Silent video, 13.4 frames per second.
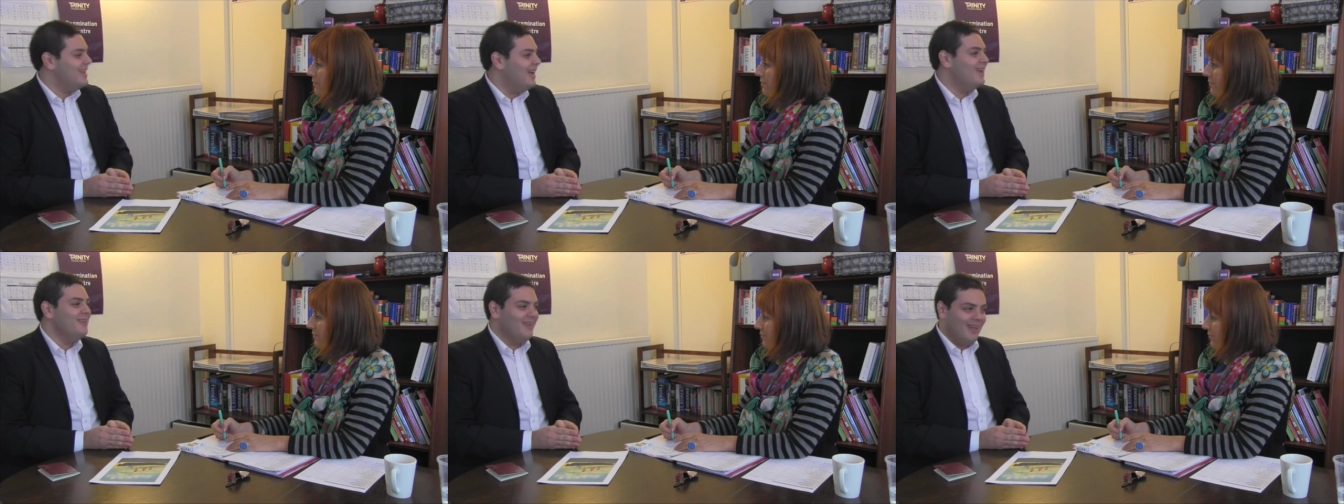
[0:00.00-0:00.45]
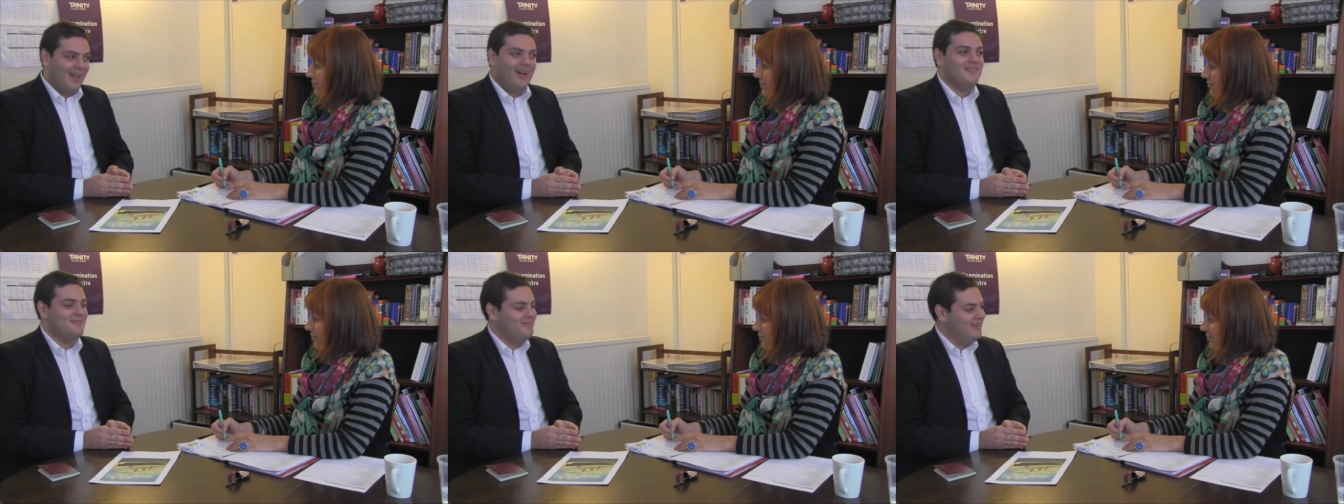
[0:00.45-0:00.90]
tell you,
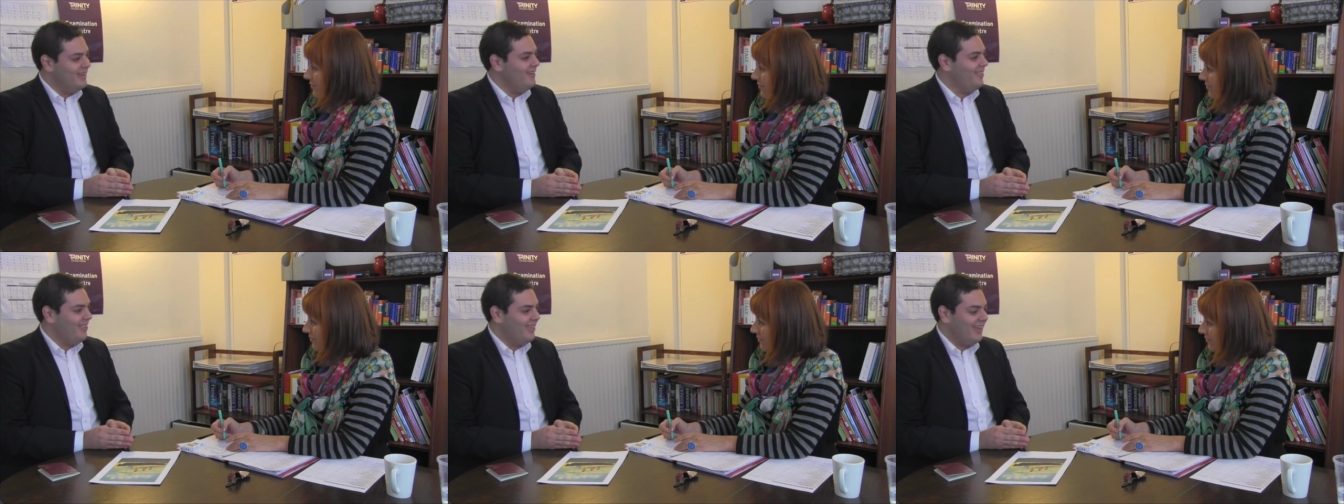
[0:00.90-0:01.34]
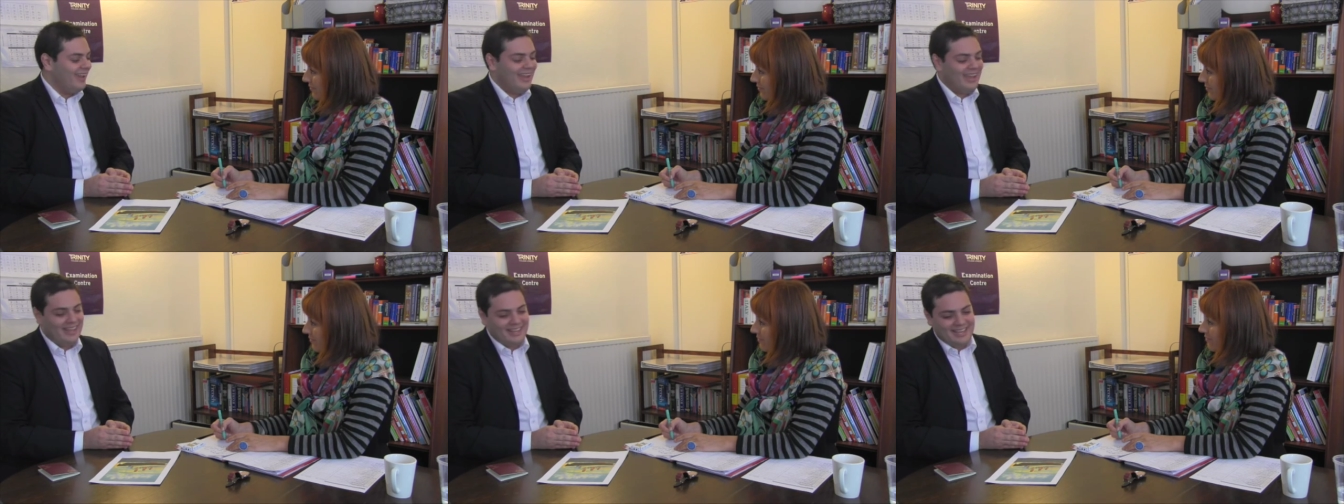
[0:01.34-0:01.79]
I've been there
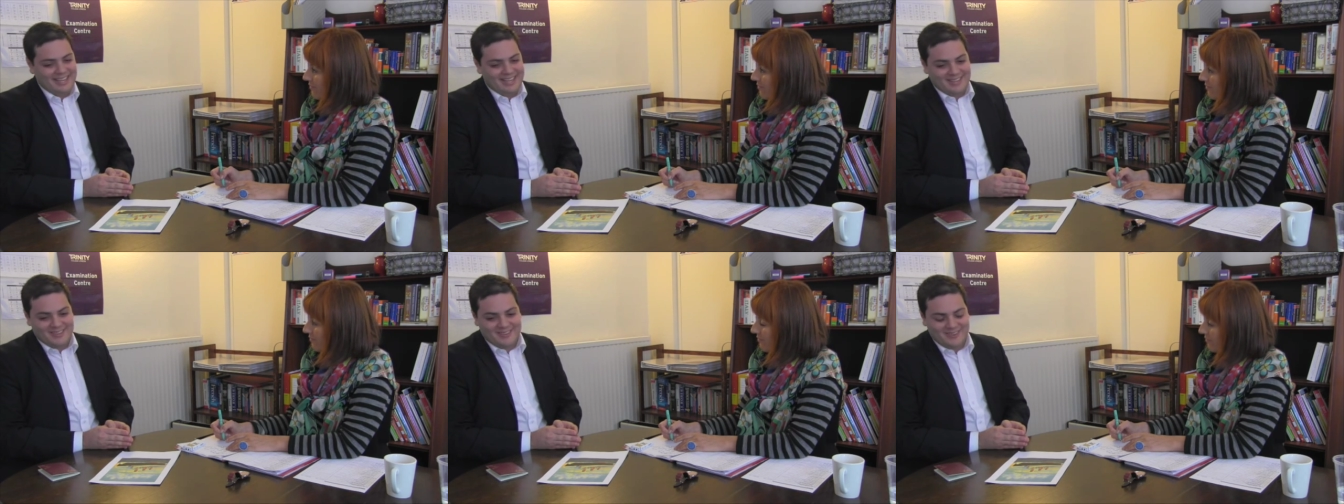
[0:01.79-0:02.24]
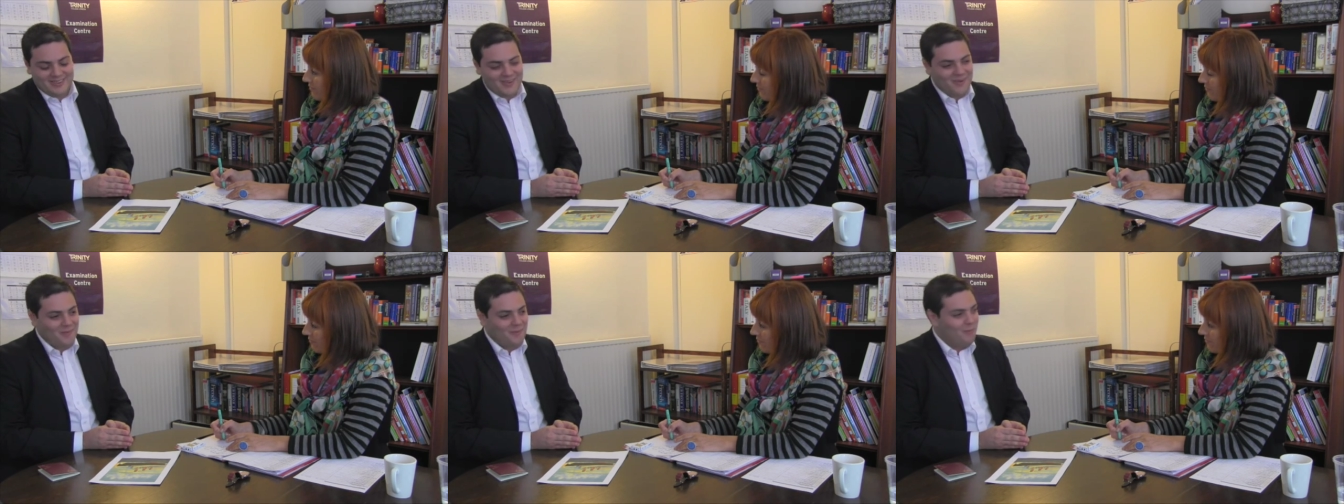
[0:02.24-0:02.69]
and it's
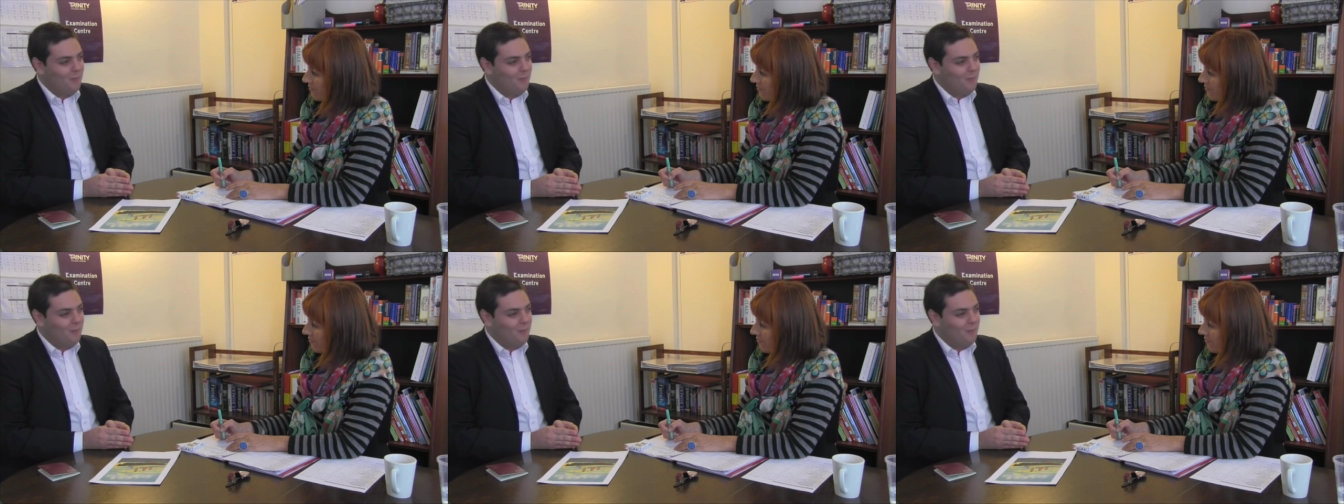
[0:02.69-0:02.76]
so